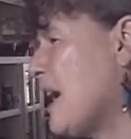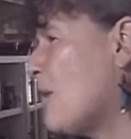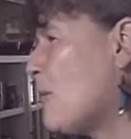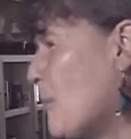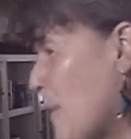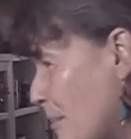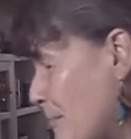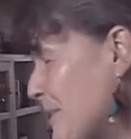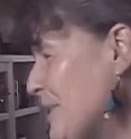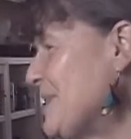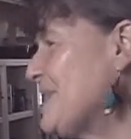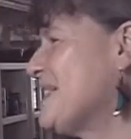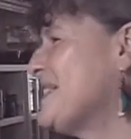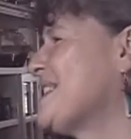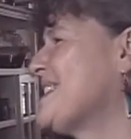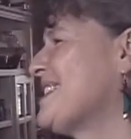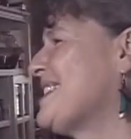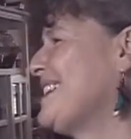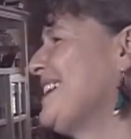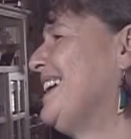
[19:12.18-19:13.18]
are
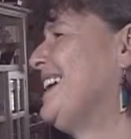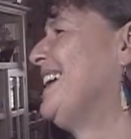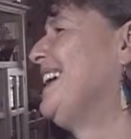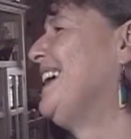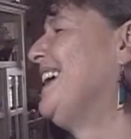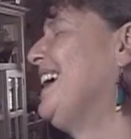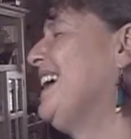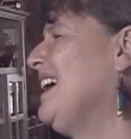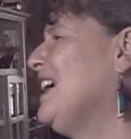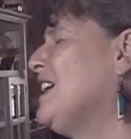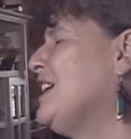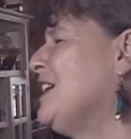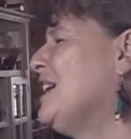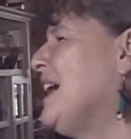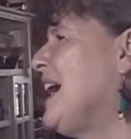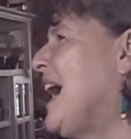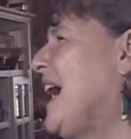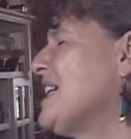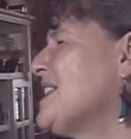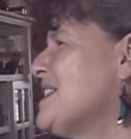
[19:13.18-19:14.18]
weapons.
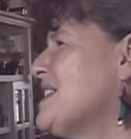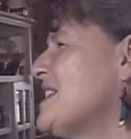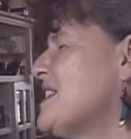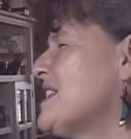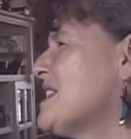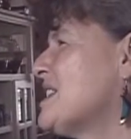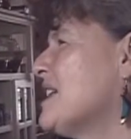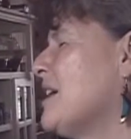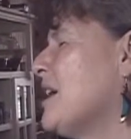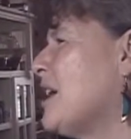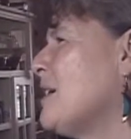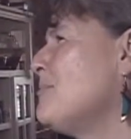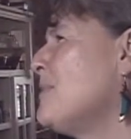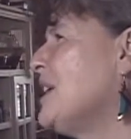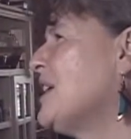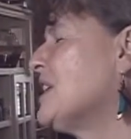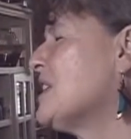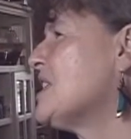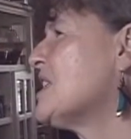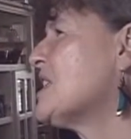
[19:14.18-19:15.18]
I make a